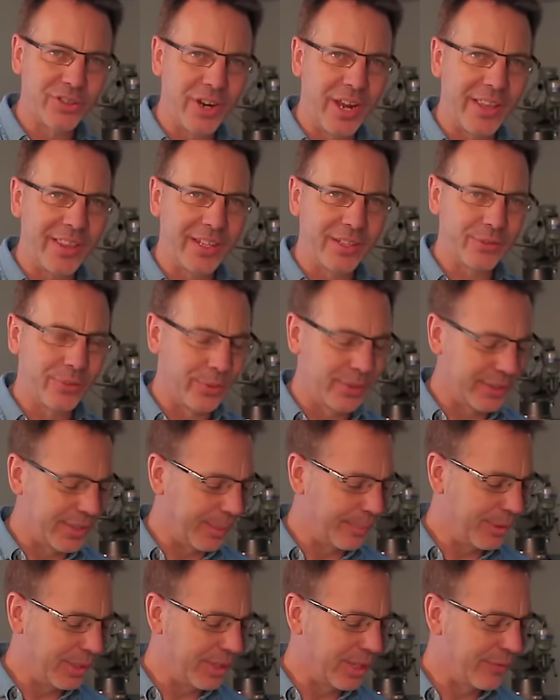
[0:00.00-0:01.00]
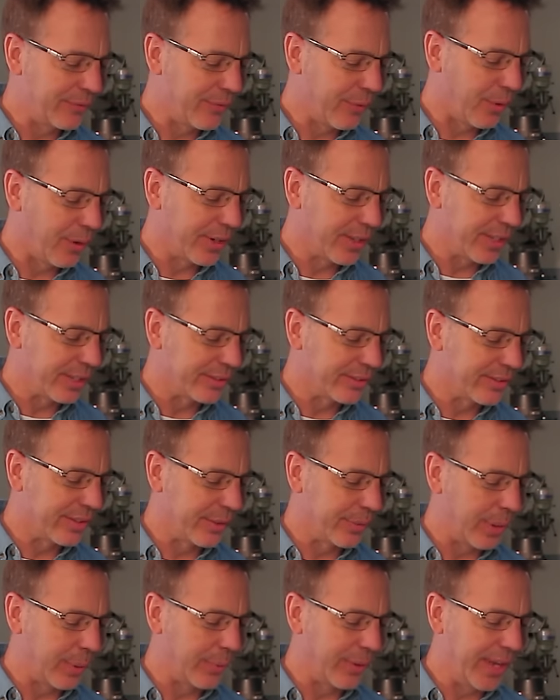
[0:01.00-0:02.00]
try this with WD-40 and
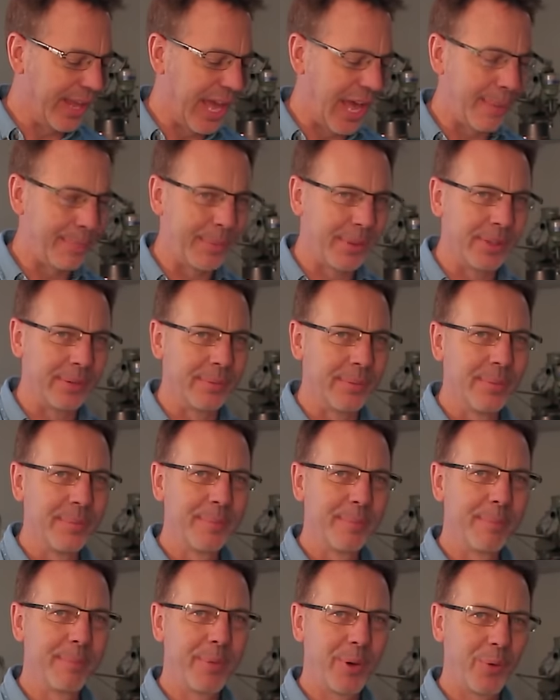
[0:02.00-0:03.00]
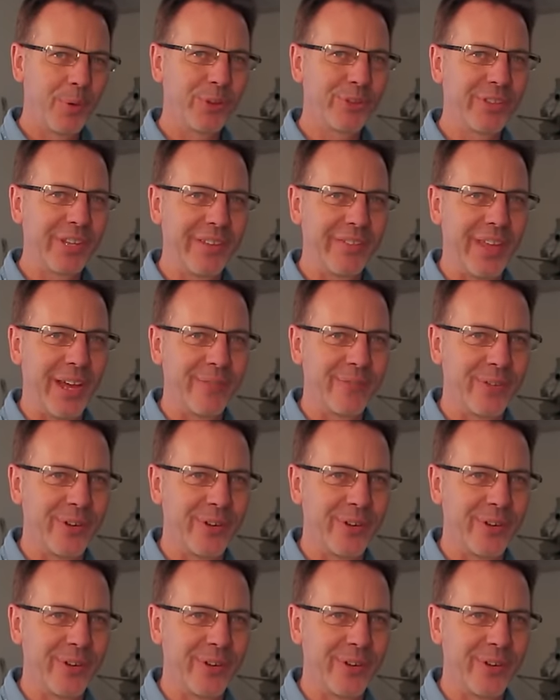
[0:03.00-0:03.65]
see what would happen, but we'll save that